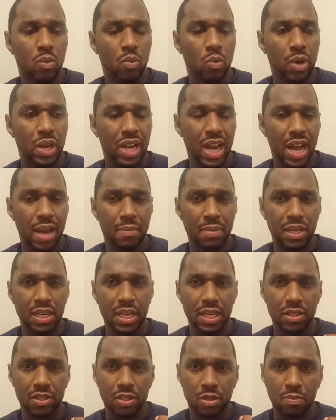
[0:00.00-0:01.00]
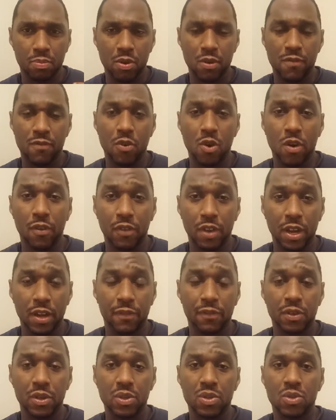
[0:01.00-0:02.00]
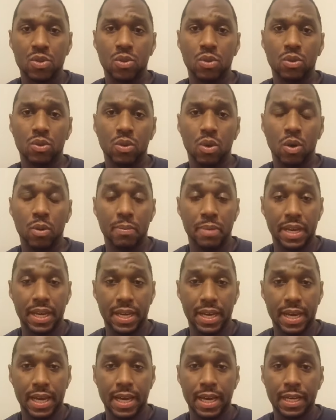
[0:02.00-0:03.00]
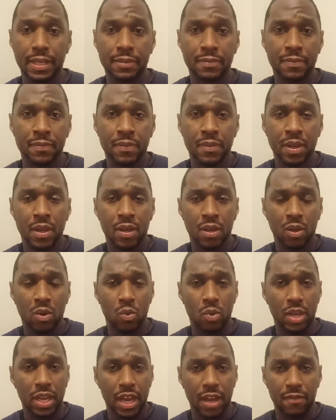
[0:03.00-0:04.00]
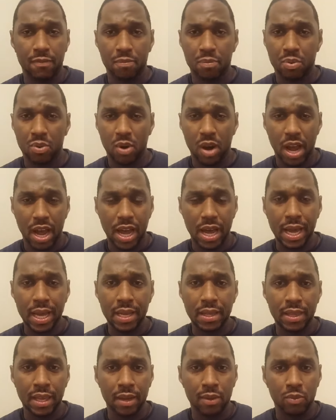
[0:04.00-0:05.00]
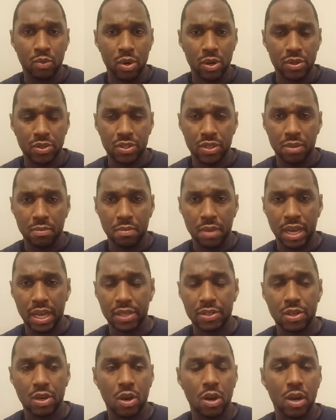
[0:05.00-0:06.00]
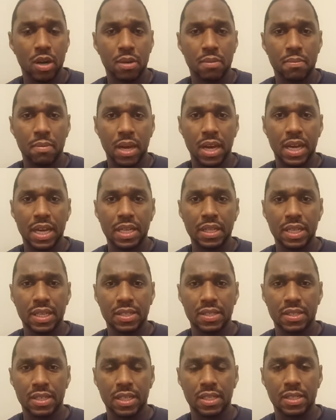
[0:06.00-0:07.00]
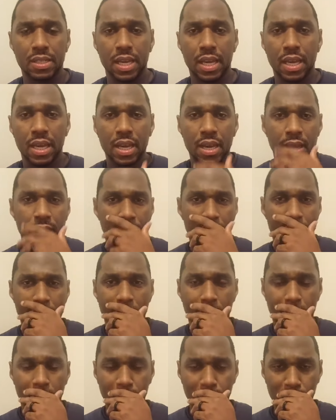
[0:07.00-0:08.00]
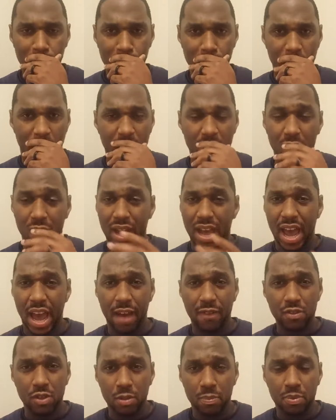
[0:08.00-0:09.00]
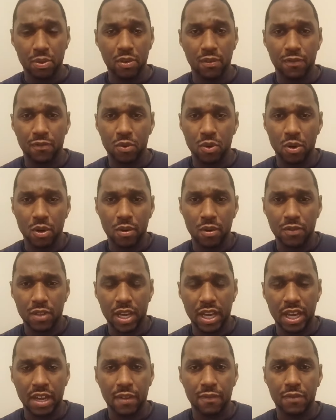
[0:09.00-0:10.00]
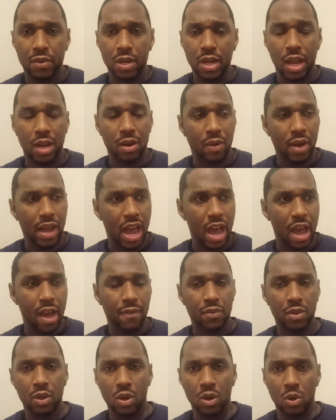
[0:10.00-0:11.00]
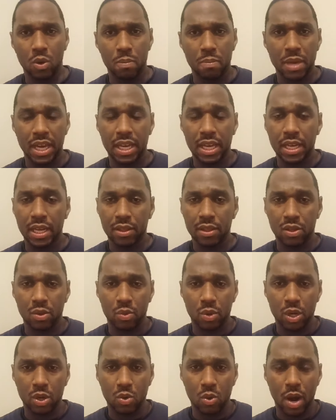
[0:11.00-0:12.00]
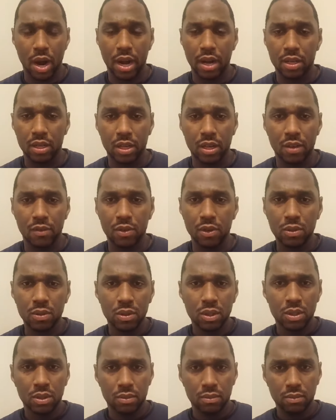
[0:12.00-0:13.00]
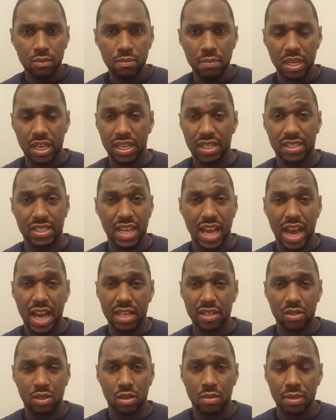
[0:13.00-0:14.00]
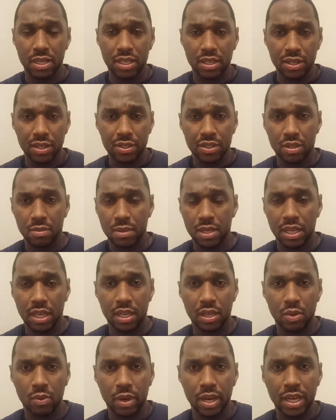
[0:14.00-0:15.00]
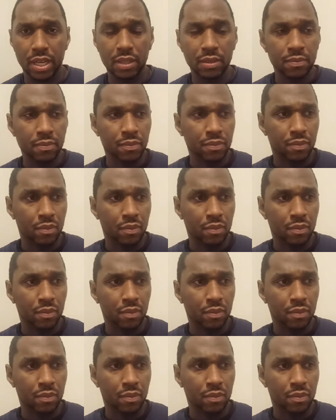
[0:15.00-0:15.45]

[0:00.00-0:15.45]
when I begin to put forth effort to obey God. We have pride that works in man's heart and mind that says that I don't have to put forth the effort. I don't have to obey at the required level because God is going to be good to me anyway,